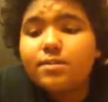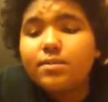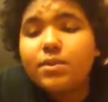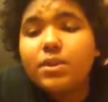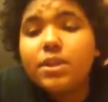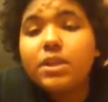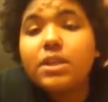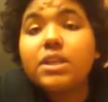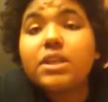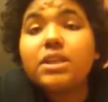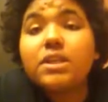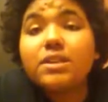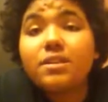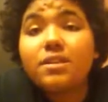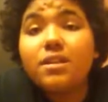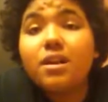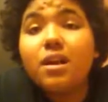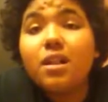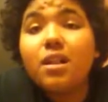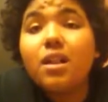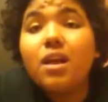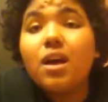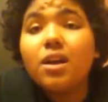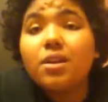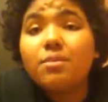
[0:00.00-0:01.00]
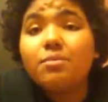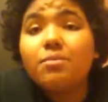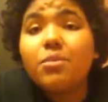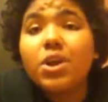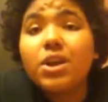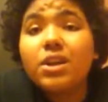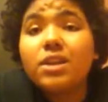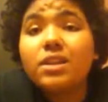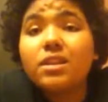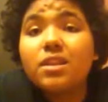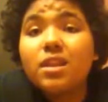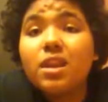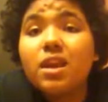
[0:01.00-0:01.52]
Put in a lot of
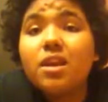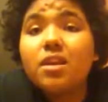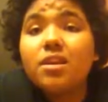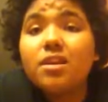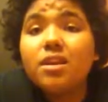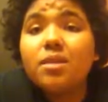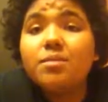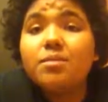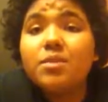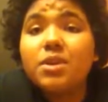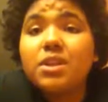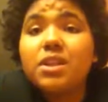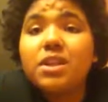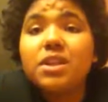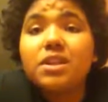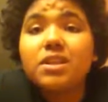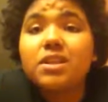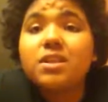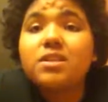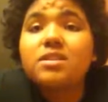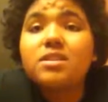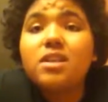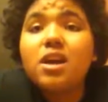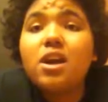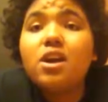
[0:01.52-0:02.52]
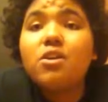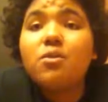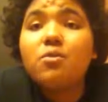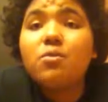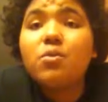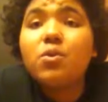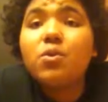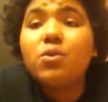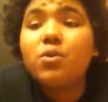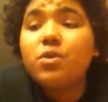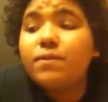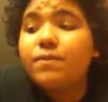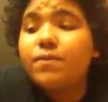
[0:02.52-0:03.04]
braided line. I mean, like the entire
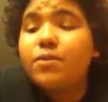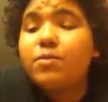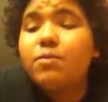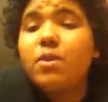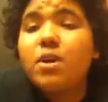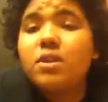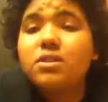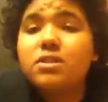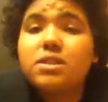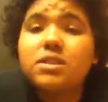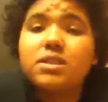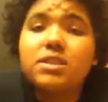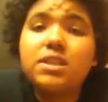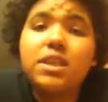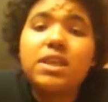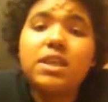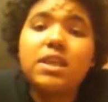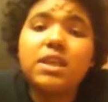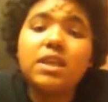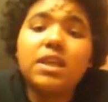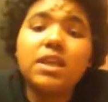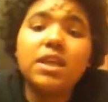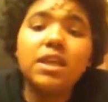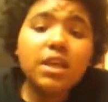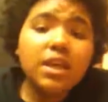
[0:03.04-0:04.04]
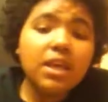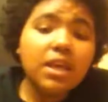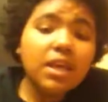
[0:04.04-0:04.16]
roll, if your rod could take it.